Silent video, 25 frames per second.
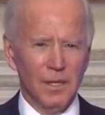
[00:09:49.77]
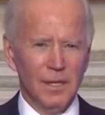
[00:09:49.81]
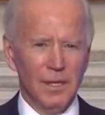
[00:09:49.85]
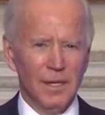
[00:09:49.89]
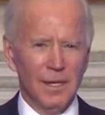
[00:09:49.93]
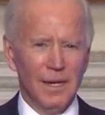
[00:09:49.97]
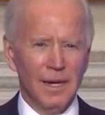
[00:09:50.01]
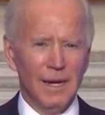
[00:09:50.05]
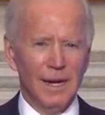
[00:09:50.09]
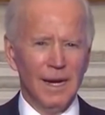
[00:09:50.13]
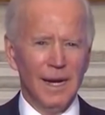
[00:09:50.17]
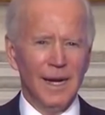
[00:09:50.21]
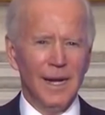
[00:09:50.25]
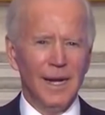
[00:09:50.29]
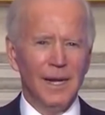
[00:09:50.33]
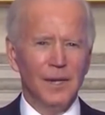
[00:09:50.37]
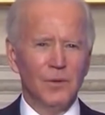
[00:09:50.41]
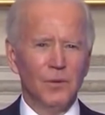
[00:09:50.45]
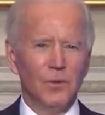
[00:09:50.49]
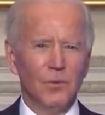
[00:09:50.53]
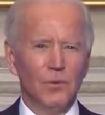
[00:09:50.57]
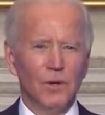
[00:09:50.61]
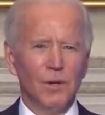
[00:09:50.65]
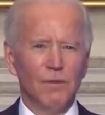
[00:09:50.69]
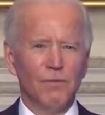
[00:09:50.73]

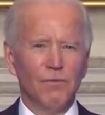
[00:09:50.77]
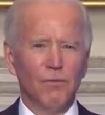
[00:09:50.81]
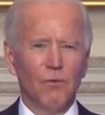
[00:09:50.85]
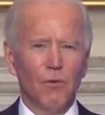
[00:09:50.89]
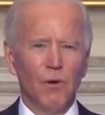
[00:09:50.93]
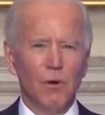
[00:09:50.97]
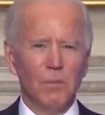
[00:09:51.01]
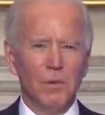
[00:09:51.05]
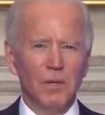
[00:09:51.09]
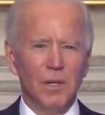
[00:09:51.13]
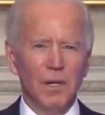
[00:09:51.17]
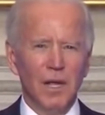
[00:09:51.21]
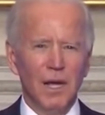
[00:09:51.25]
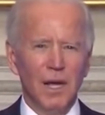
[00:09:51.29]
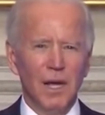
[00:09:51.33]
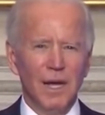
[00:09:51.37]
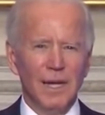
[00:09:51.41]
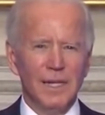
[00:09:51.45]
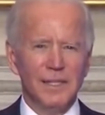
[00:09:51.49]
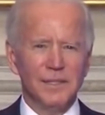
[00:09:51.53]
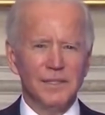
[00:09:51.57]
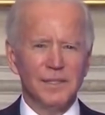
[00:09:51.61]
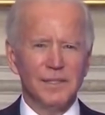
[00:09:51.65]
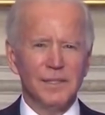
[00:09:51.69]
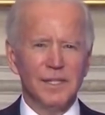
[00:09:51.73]
And we
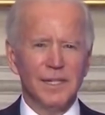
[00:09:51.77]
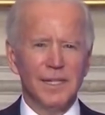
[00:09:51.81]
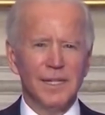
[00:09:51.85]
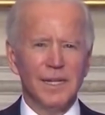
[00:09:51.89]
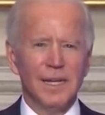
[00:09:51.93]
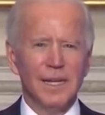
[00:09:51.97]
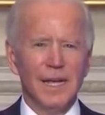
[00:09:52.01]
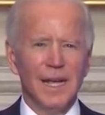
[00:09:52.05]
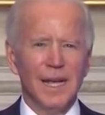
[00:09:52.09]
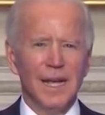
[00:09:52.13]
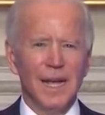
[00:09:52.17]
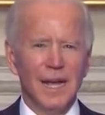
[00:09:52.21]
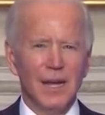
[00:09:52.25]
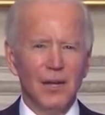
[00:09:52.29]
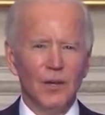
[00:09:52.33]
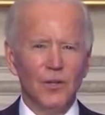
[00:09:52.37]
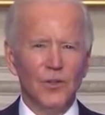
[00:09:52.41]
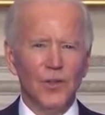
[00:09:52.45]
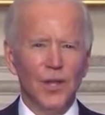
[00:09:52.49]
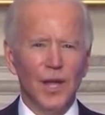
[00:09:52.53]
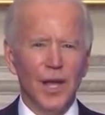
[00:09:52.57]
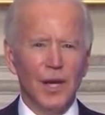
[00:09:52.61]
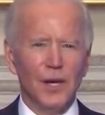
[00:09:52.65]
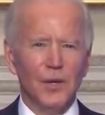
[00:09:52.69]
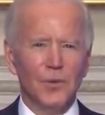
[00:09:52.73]
formalized the
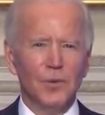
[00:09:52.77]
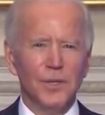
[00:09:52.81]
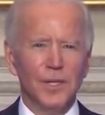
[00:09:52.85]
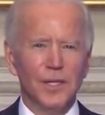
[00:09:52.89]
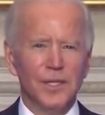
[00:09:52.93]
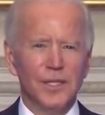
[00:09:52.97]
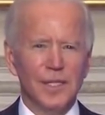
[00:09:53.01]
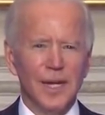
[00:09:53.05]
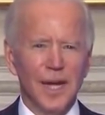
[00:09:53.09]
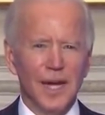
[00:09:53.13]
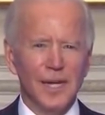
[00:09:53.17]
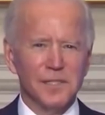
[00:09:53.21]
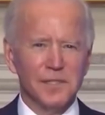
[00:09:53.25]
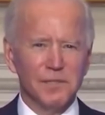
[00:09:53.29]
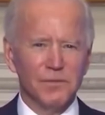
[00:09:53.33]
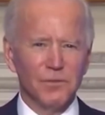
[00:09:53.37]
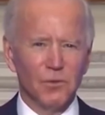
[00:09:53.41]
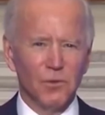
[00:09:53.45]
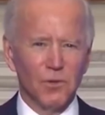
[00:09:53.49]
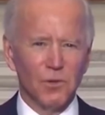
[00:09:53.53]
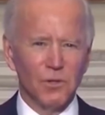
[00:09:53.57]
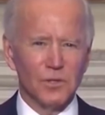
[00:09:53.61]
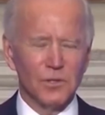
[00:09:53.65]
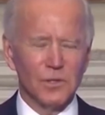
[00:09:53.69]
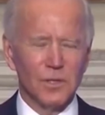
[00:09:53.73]
Health Equity Task
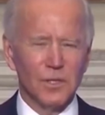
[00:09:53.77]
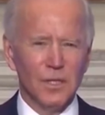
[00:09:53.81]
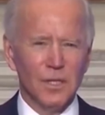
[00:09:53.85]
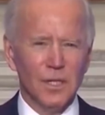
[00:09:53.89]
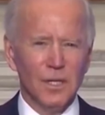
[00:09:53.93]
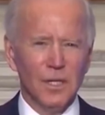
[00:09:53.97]
Force